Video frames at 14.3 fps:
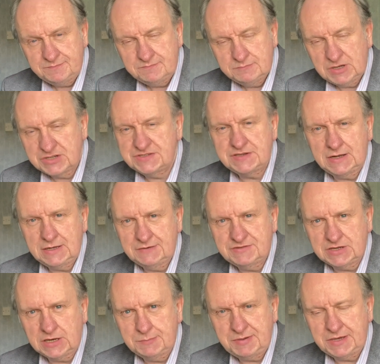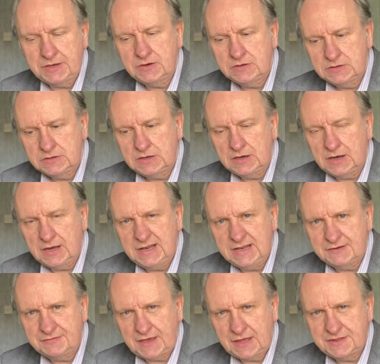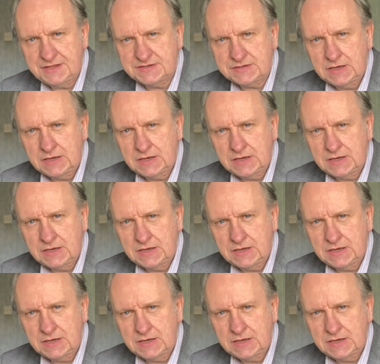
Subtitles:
Much as I love typing, I love how this